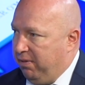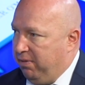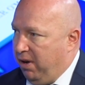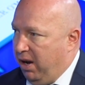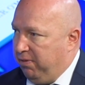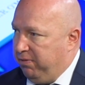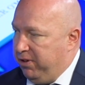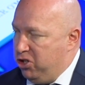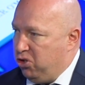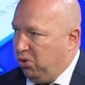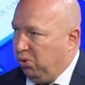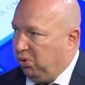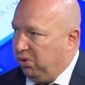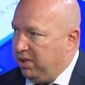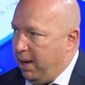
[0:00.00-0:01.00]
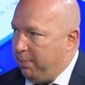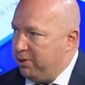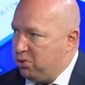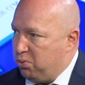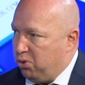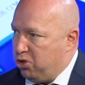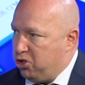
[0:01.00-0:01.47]
official
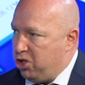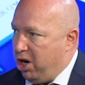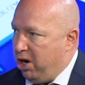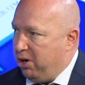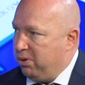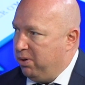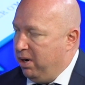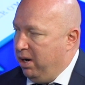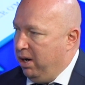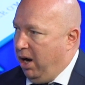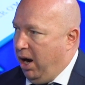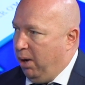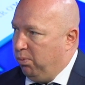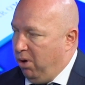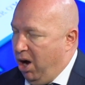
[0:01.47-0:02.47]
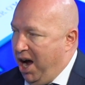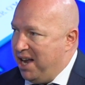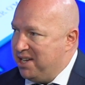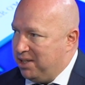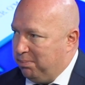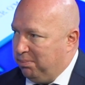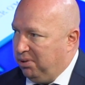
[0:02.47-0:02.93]
numbers will show a
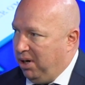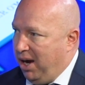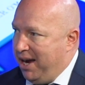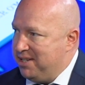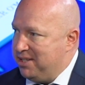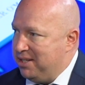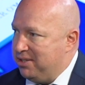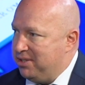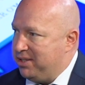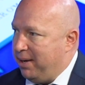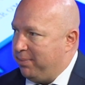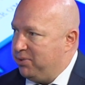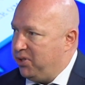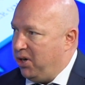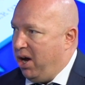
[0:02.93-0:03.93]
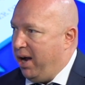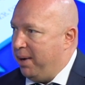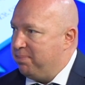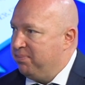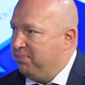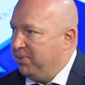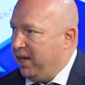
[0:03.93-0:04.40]
rise in prices
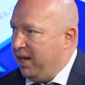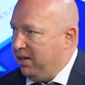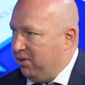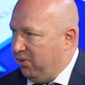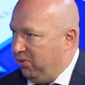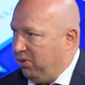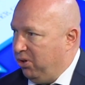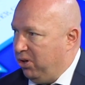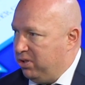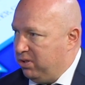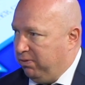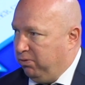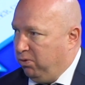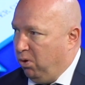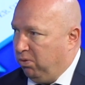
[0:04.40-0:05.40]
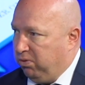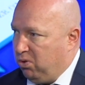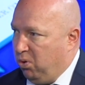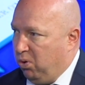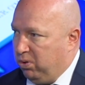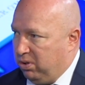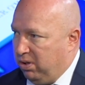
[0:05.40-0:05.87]
sometime in the third to fourth
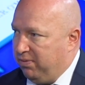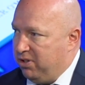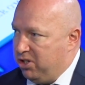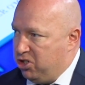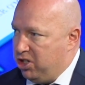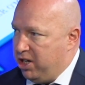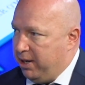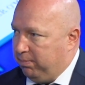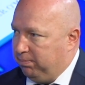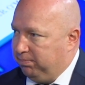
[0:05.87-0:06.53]
quarter of this year.